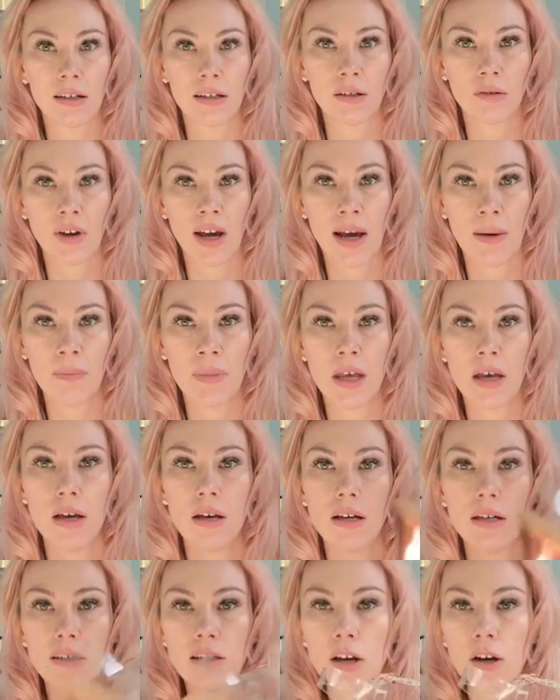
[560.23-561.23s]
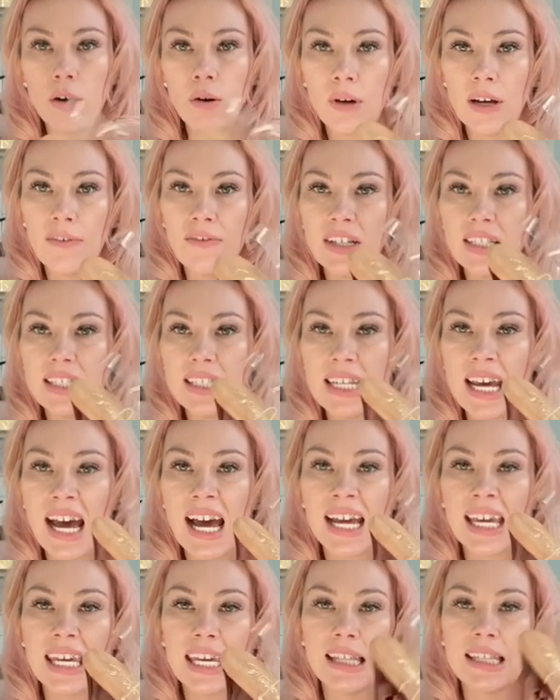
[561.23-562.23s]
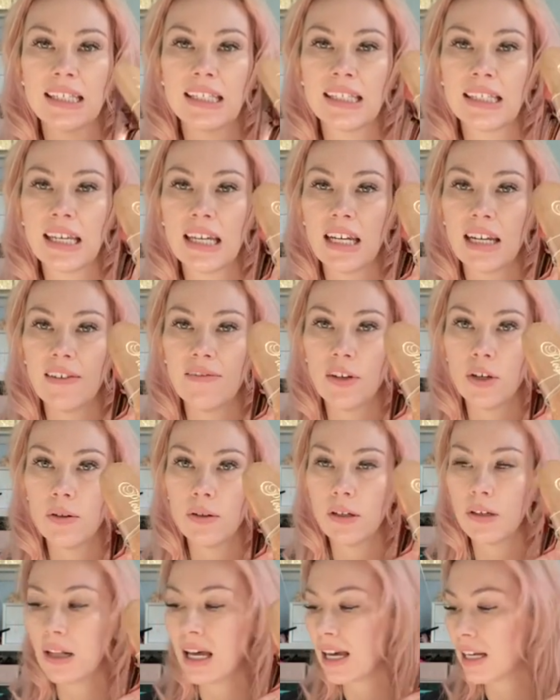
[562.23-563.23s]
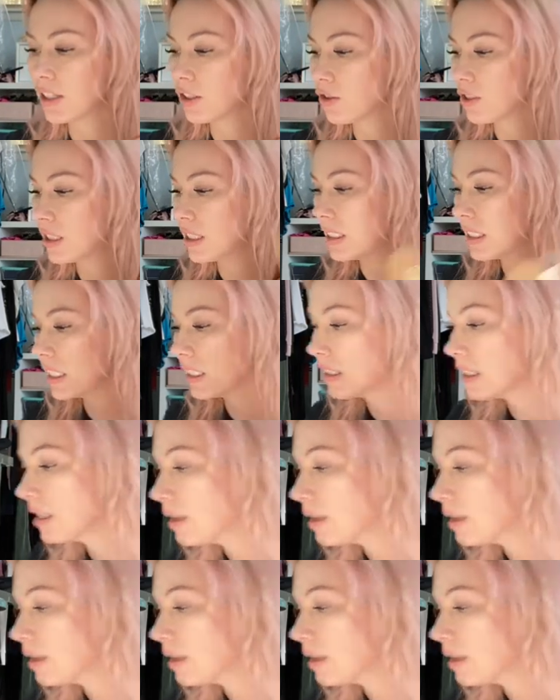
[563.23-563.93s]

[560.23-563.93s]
Okay, so if it's tacky, this is going to give you a little extra stick to the